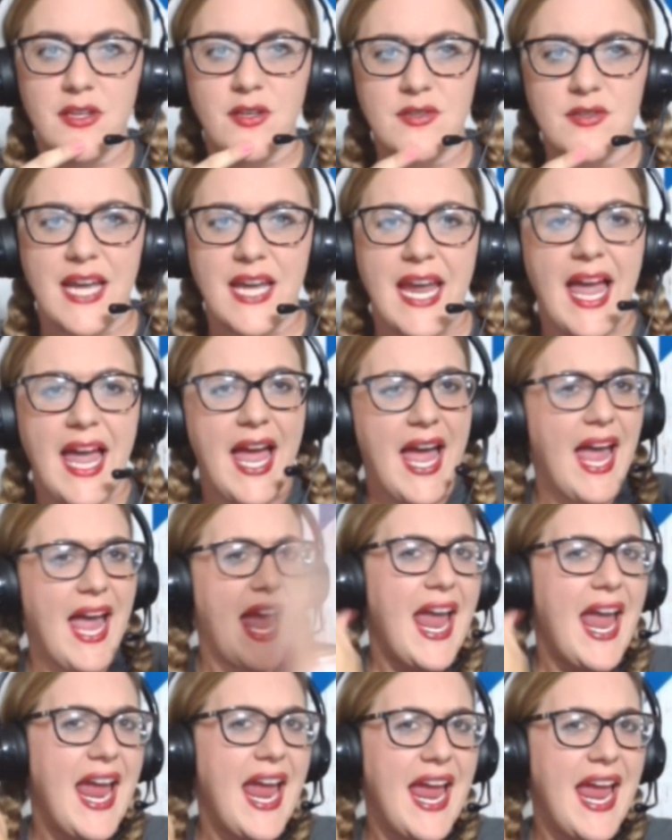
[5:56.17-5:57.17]
Say,
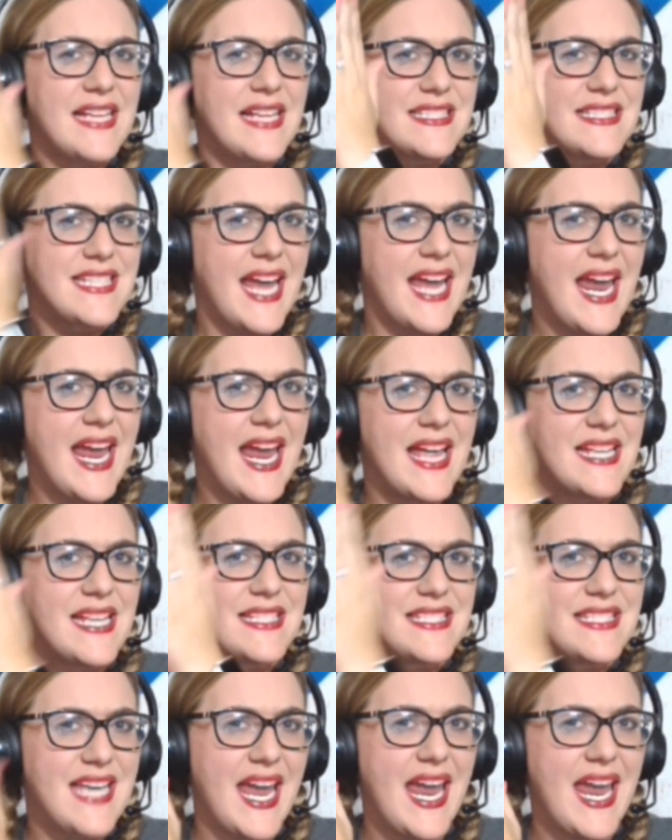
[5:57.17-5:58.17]
hands,
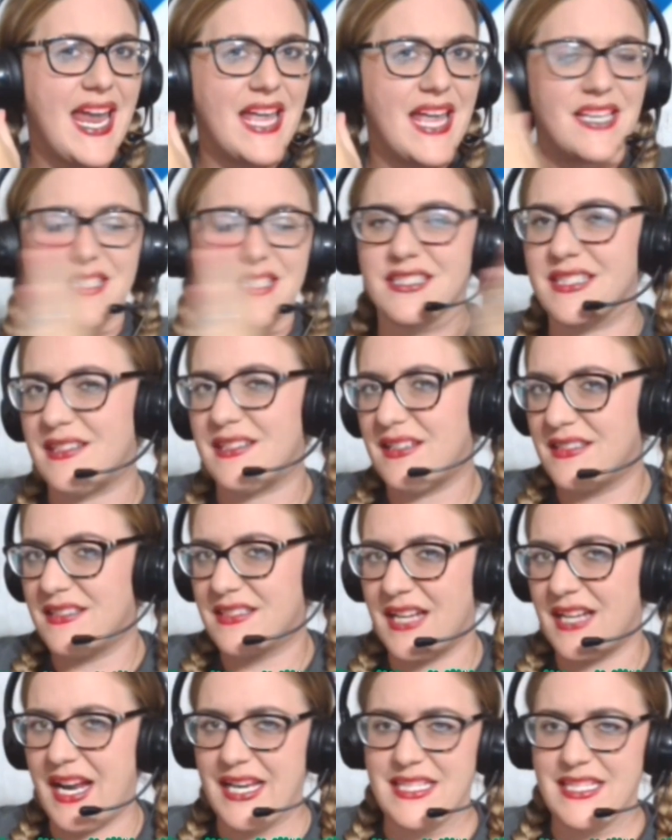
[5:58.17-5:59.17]
hands, hands is an
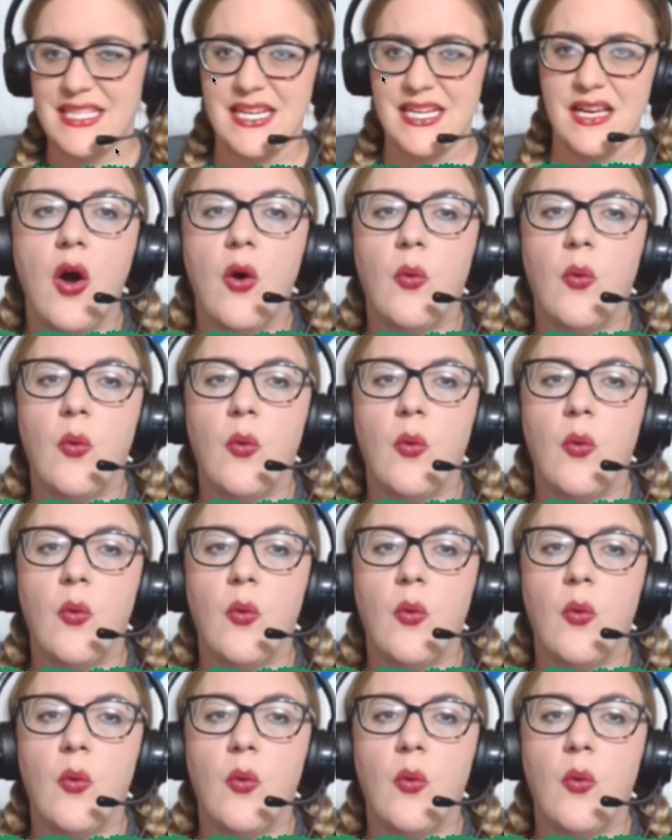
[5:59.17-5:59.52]
idea.